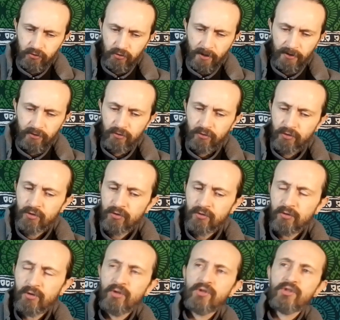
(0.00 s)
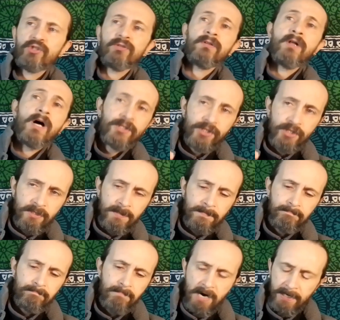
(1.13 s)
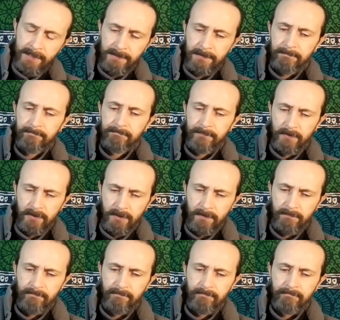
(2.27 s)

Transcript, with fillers: trying to use your logic, mind. Okay,